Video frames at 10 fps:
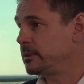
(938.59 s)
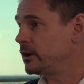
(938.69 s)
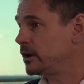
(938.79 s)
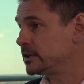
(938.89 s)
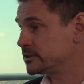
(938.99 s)
I
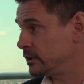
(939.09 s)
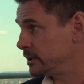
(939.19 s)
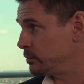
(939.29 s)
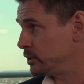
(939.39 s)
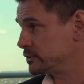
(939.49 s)
mean,
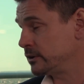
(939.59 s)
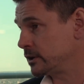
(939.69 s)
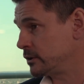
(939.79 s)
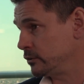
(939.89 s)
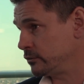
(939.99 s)
we
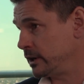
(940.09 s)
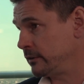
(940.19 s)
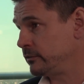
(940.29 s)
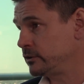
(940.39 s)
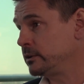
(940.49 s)
signed a
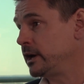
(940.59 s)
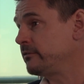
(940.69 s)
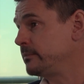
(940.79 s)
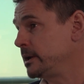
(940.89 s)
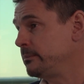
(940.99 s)
contract for
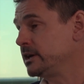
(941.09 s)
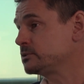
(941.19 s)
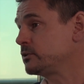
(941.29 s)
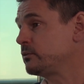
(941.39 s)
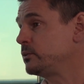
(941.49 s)
£2.5 million
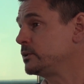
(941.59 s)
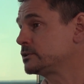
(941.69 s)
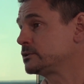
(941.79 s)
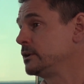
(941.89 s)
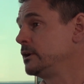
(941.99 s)
worth of
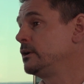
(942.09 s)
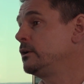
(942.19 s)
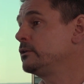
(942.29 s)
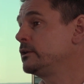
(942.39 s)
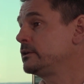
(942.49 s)
works
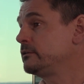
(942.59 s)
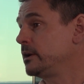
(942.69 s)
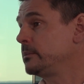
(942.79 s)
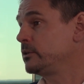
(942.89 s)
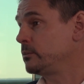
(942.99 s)
on the
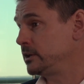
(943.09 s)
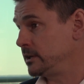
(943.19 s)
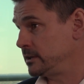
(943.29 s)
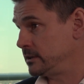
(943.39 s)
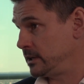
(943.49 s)
development that we
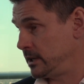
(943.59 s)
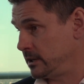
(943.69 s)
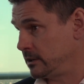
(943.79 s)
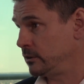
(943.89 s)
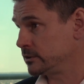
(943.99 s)
did
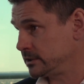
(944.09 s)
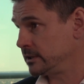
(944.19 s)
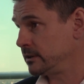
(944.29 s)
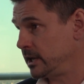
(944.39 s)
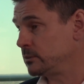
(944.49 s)
in
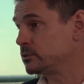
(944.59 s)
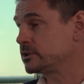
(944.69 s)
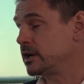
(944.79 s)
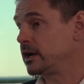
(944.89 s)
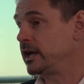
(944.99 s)
Gloucester, and it
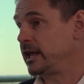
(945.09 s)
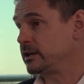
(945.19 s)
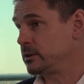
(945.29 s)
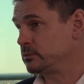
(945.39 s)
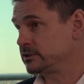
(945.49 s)
was
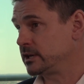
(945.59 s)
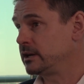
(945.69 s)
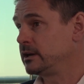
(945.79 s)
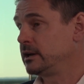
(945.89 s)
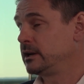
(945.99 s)

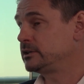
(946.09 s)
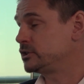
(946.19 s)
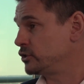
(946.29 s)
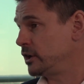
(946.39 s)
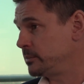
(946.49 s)
a
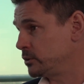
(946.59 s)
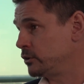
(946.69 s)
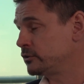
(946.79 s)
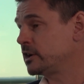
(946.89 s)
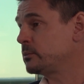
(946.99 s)
design and
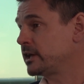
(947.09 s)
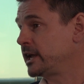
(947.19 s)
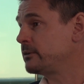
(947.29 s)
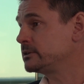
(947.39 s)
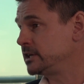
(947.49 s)
build contract with
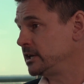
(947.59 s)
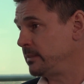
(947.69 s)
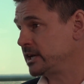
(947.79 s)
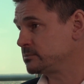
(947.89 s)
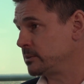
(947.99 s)
a
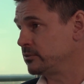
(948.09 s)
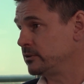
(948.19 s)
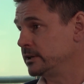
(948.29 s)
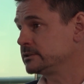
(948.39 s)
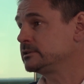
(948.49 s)
guaranteed maximum
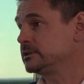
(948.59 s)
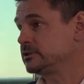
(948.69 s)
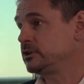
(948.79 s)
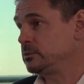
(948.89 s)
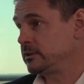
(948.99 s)
price.
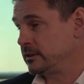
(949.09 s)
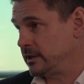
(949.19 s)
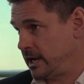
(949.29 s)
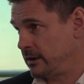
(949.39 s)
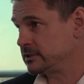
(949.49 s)
And so you would
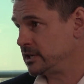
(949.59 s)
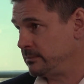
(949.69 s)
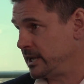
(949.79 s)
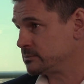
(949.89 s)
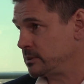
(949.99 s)
think that
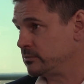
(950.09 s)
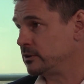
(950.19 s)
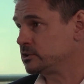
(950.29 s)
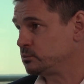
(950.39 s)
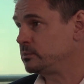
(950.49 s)
guaranteed maximum
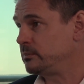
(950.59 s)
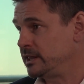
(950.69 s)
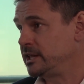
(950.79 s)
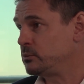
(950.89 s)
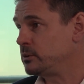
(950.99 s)
price would
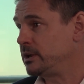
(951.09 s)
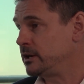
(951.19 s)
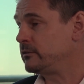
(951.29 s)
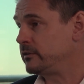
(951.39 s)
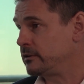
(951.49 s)
mean there would
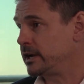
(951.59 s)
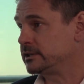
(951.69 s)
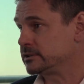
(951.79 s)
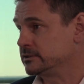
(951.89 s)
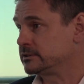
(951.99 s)
be no
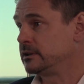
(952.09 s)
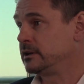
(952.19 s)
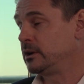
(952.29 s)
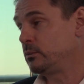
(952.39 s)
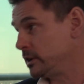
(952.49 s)
variations.
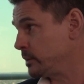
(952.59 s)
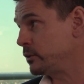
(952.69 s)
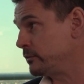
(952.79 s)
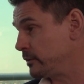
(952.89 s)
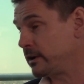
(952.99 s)
Well,
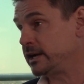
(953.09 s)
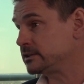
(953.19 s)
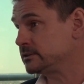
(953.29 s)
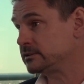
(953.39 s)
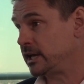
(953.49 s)
there were
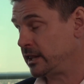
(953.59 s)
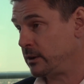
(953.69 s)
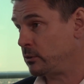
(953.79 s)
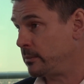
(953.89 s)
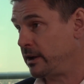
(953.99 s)
variations,
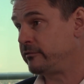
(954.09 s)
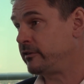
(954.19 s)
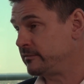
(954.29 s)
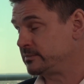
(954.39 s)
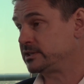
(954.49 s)
and they were
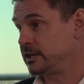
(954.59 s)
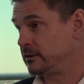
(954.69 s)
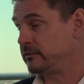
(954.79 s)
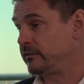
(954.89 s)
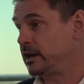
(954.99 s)
about
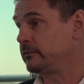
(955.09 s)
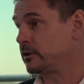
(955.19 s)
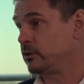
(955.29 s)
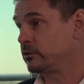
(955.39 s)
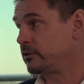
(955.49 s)
5% of the value
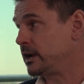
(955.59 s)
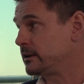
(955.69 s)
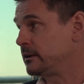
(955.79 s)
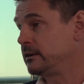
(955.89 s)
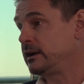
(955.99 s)
of the
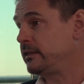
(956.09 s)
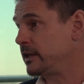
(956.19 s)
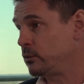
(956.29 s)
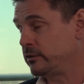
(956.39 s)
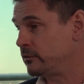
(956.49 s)
contract,
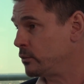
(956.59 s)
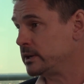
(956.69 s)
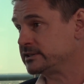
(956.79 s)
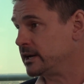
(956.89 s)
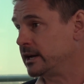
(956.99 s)
and there
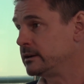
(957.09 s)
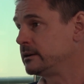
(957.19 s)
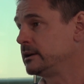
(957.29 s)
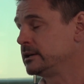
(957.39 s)
always are.